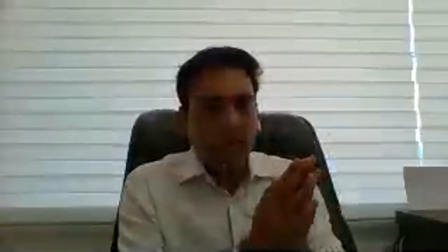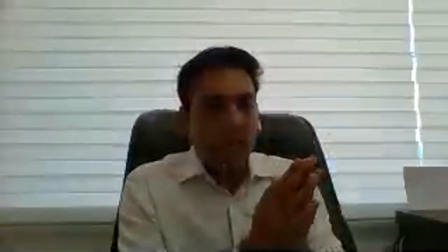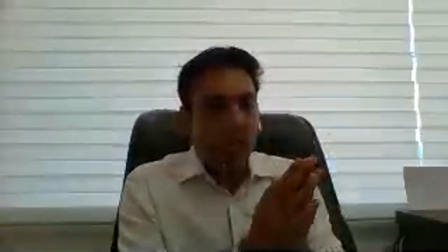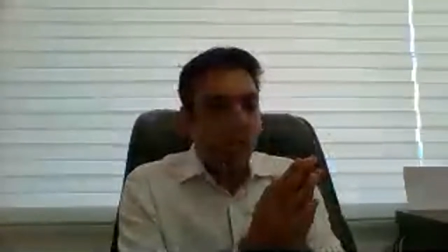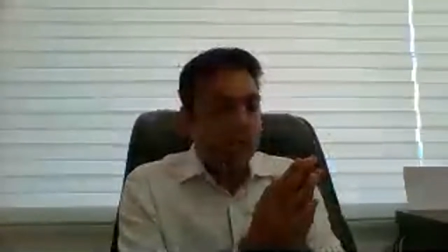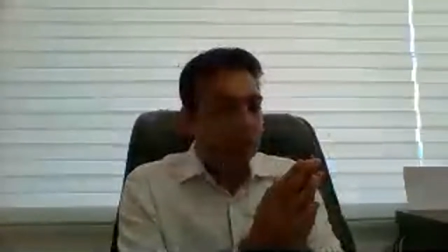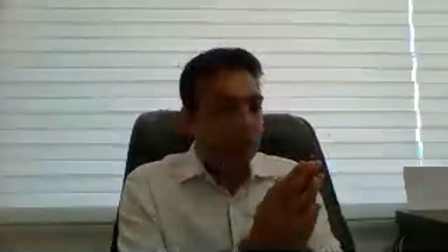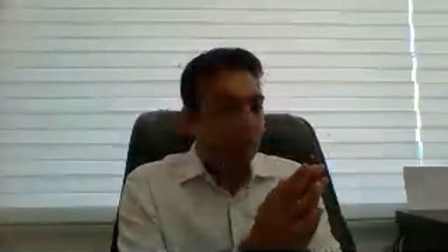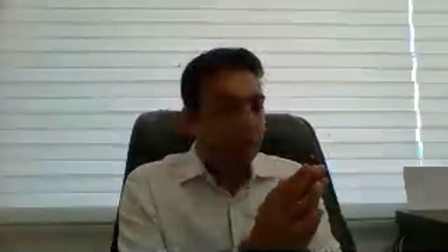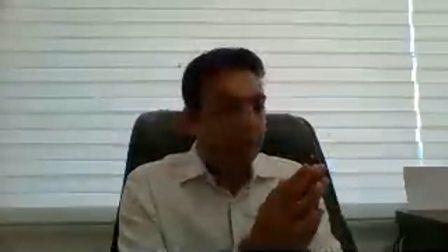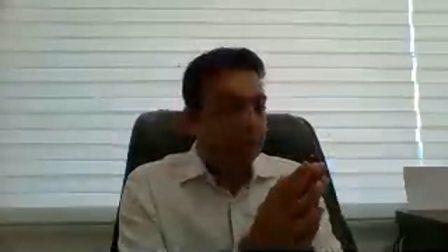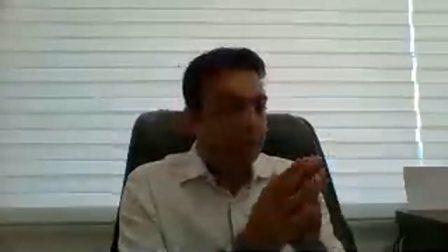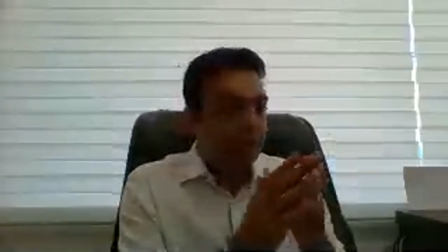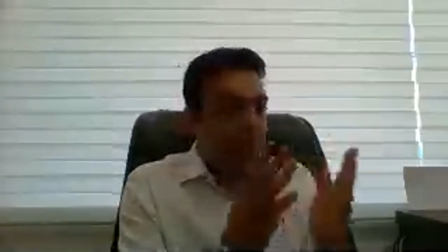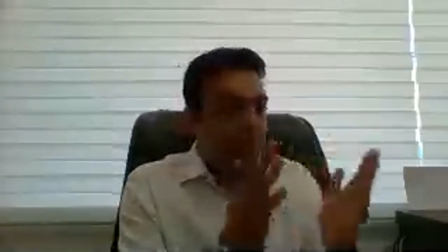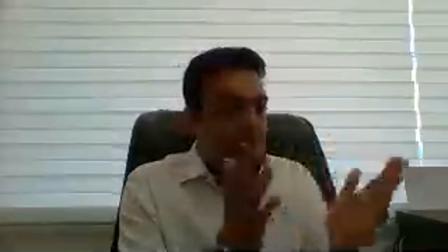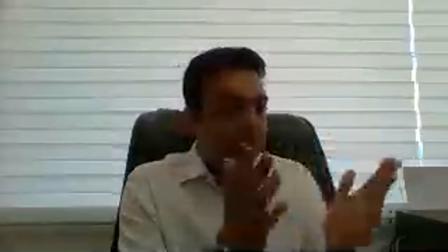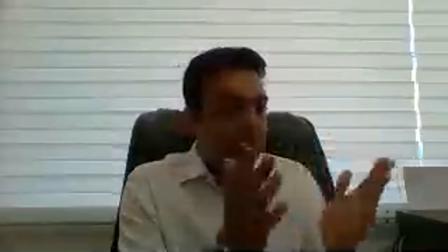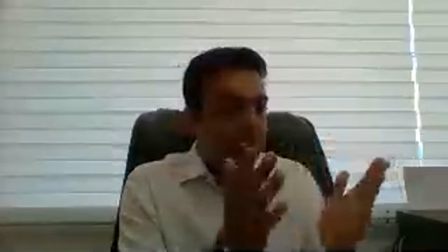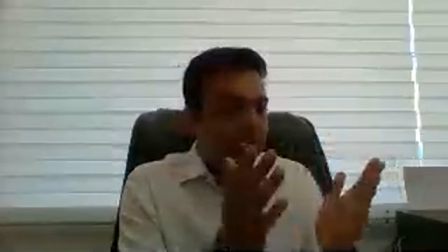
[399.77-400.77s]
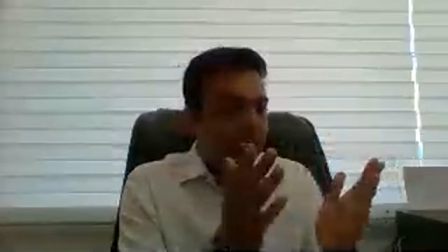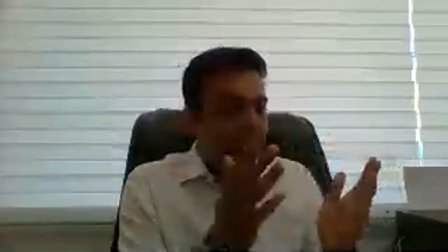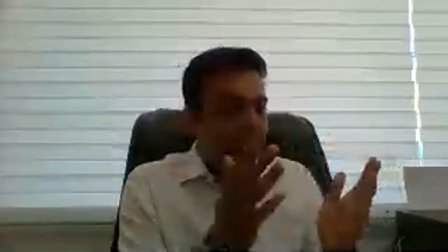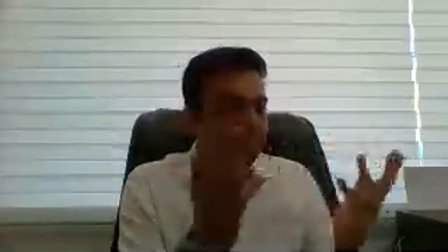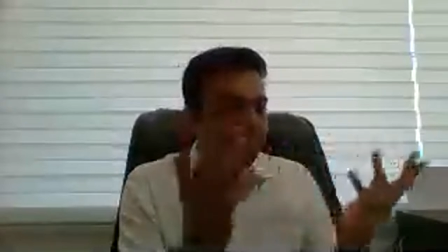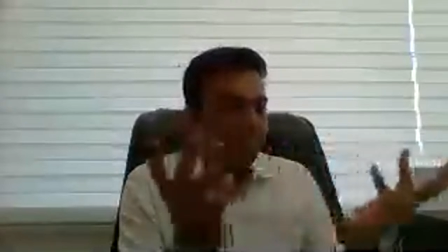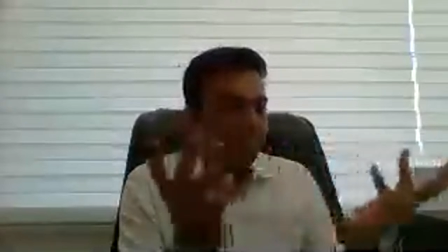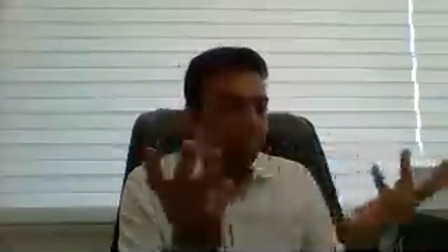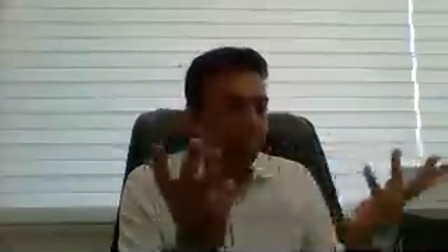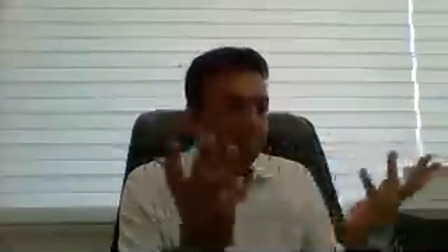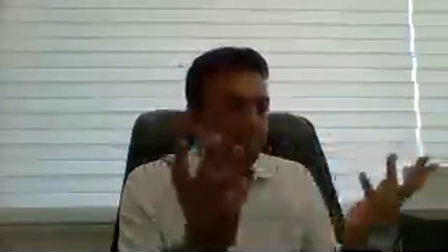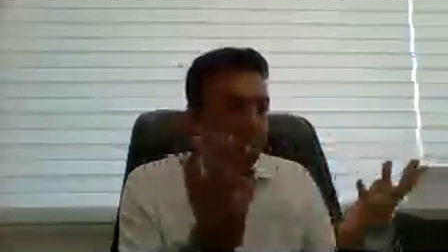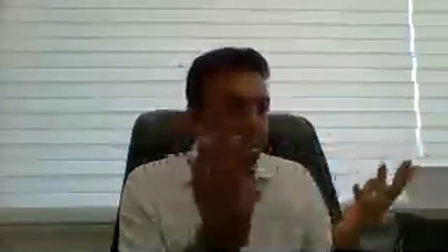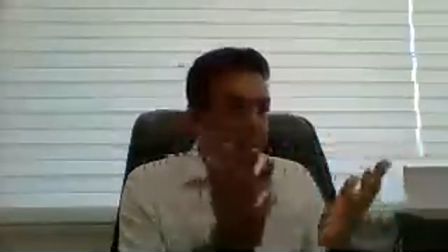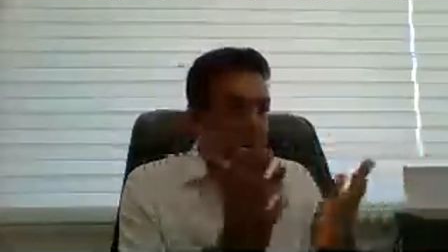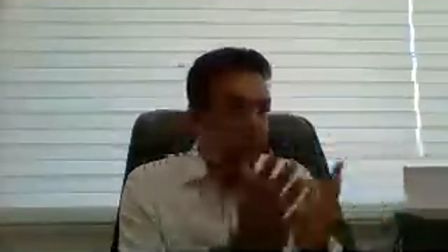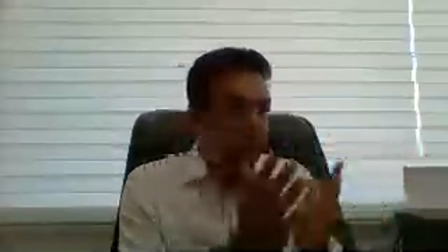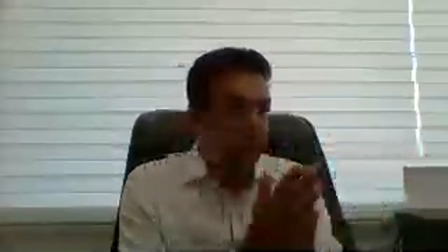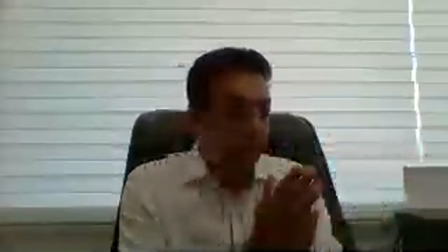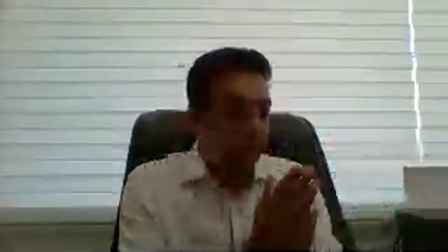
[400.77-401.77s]
uh, all the files will be rejected if
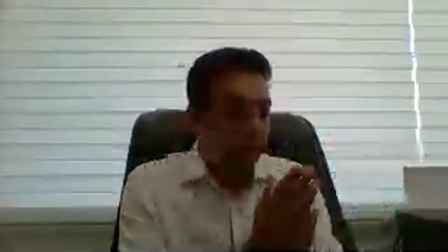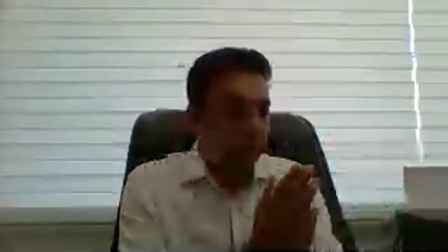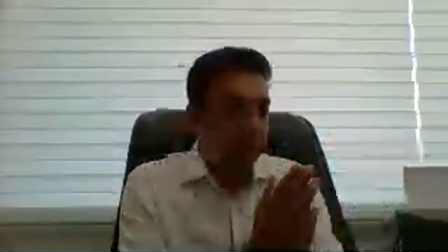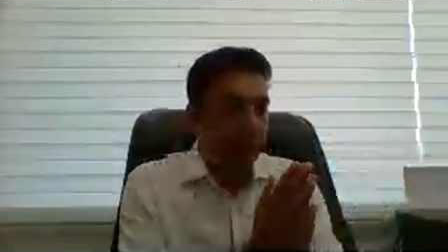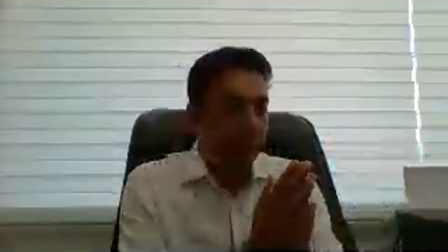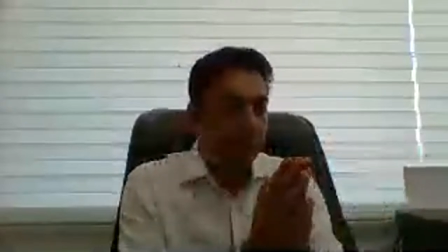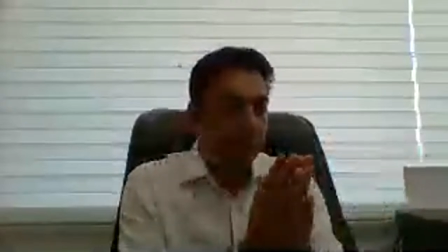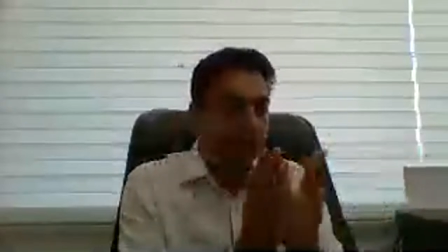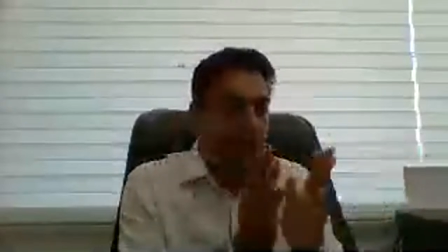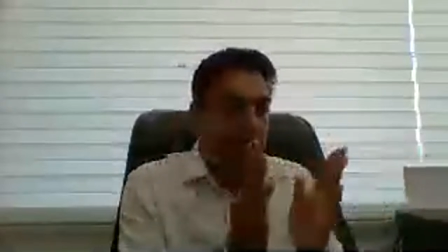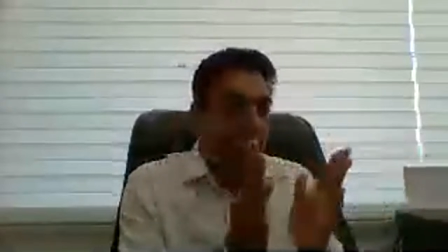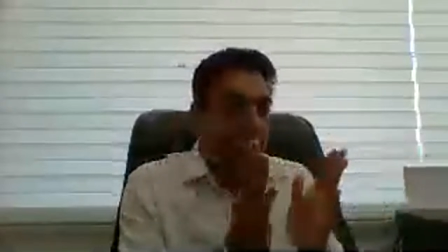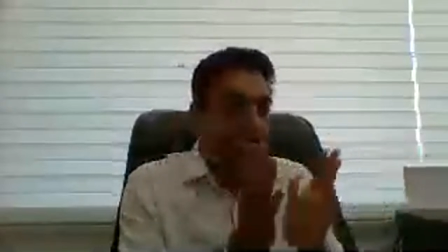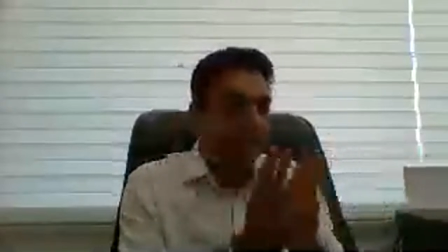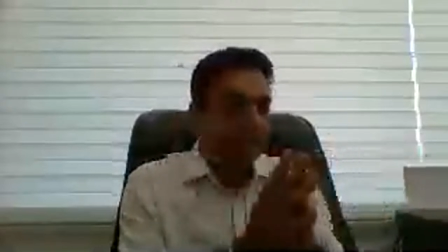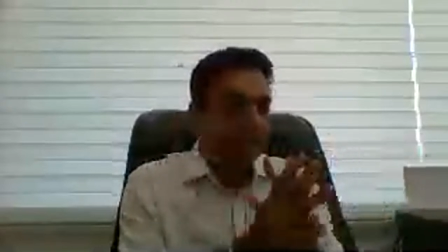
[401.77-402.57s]
there is no S O P.